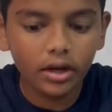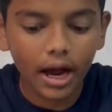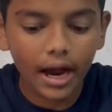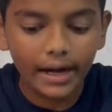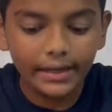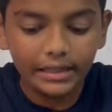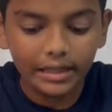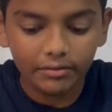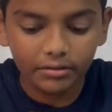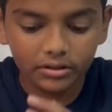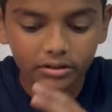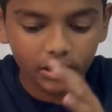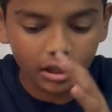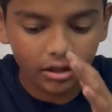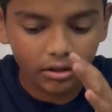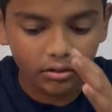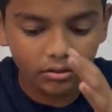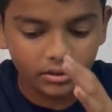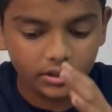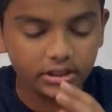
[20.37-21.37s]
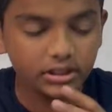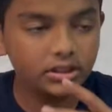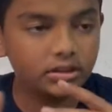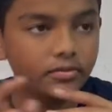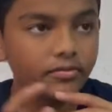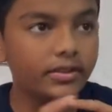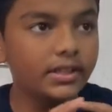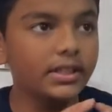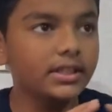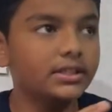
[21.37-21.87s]
At our surroundings,
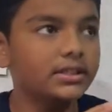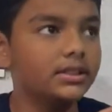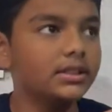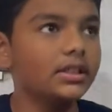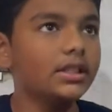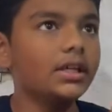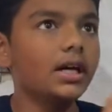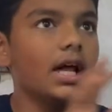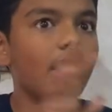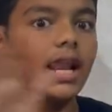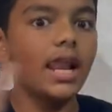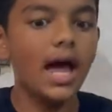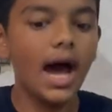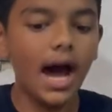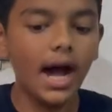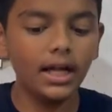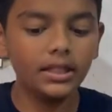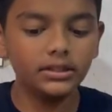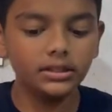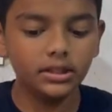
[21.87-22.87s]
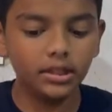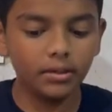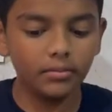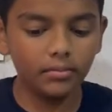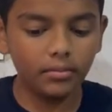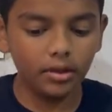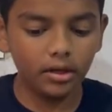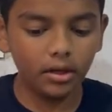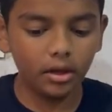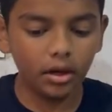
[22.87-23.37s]
we see a large
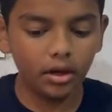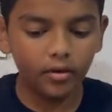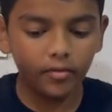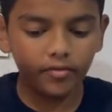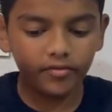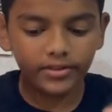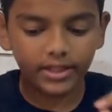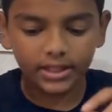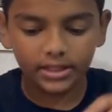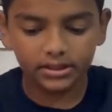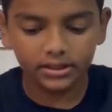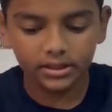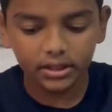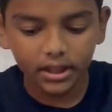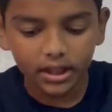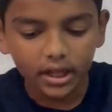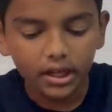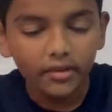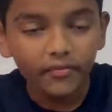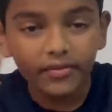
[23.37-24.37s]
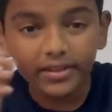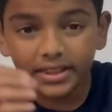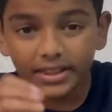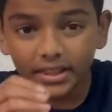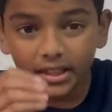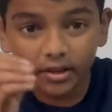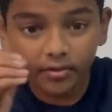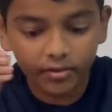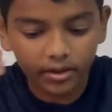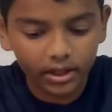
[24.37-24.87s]
number of things with
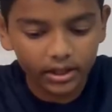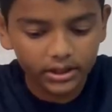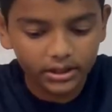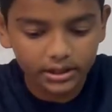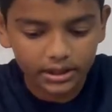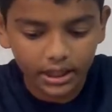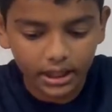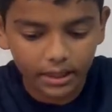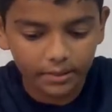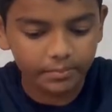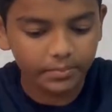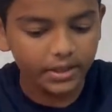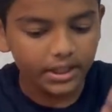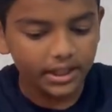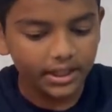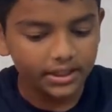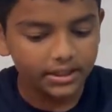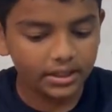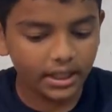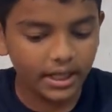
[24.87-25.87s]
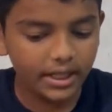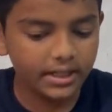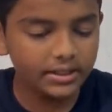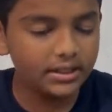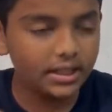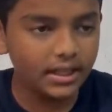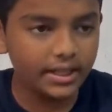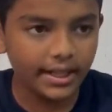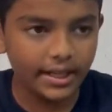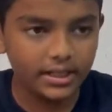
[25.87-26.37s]
different shape, size,
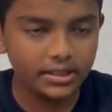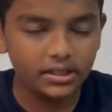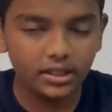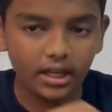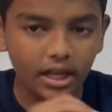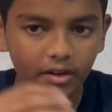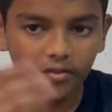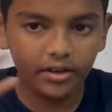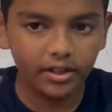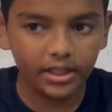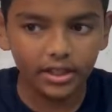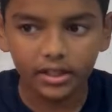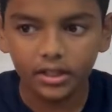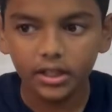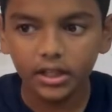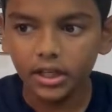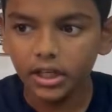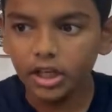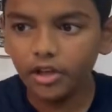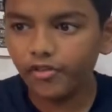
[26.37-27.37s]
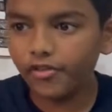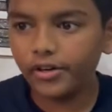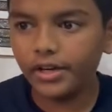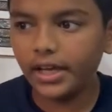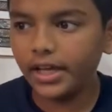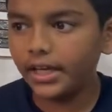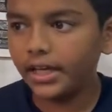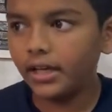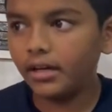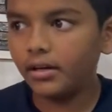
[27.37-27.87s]
and texture. Everything. If you
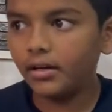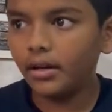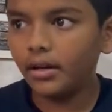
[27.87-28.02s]
take you